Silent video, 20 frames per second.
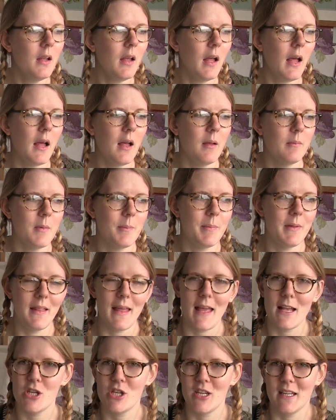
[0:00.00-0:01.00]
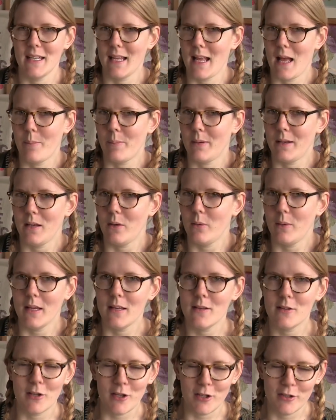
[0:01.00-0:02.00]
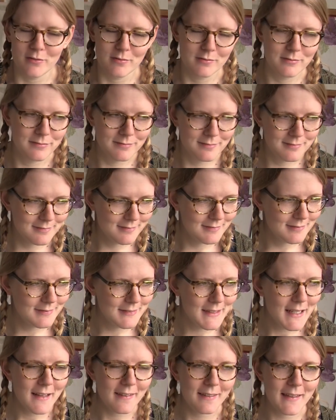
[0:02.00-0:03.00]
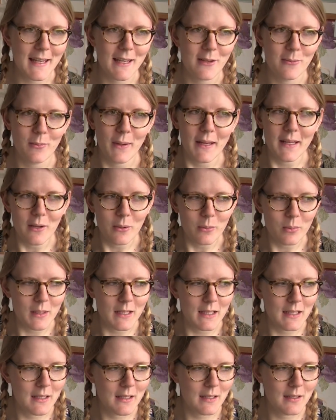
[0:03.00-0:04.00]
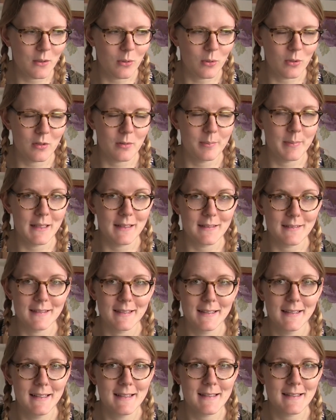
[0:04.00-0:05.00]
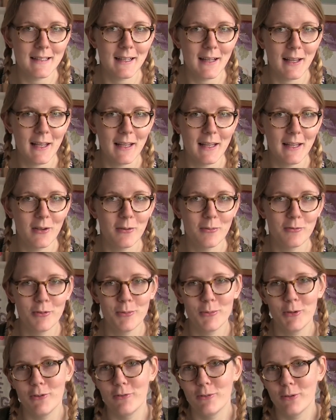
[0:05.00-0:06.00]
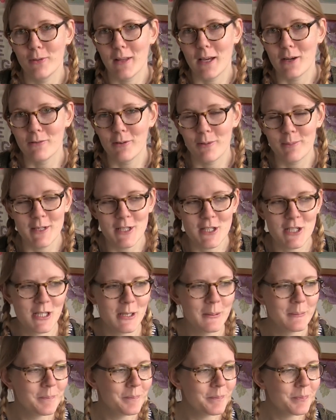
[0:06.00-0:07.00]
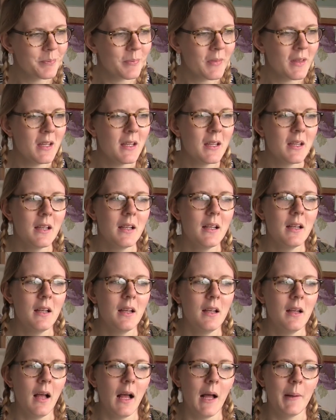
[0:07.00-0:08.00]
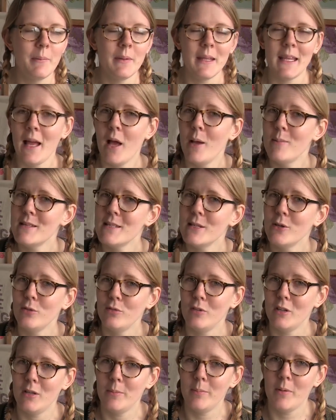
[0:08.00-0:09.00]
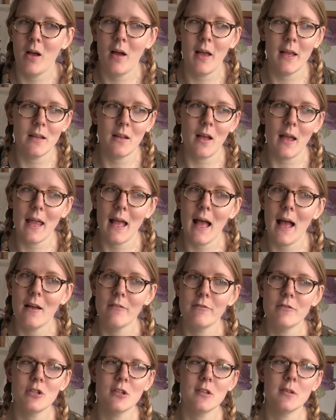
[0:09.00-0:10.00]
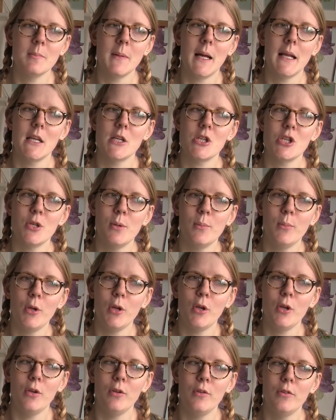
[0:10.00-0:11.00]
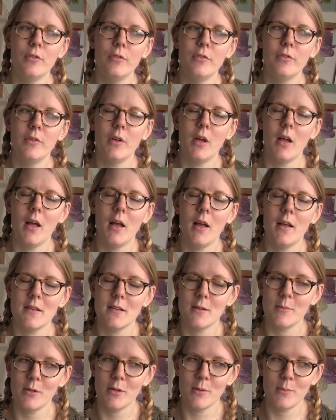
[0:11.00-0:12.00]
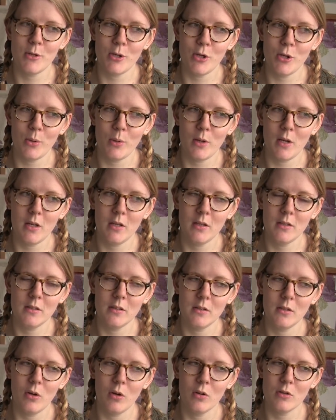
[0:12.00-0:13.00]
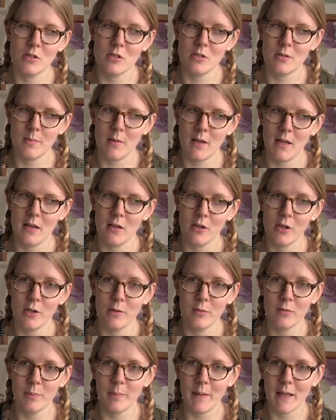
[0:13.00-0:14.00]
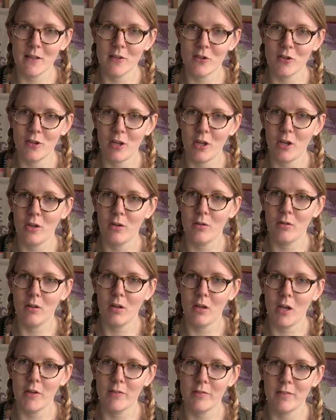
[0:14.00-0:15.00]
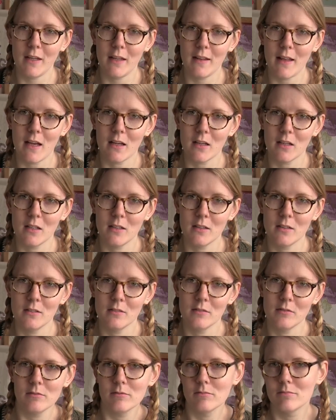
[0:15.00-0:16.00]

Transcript: But they're chitting happily away, so they can wait a week or a bit until I remove all that rubbish. But yeah, I'm still really behind. I have just managed to move some of the manure onto my legumes bed, so hopefully that can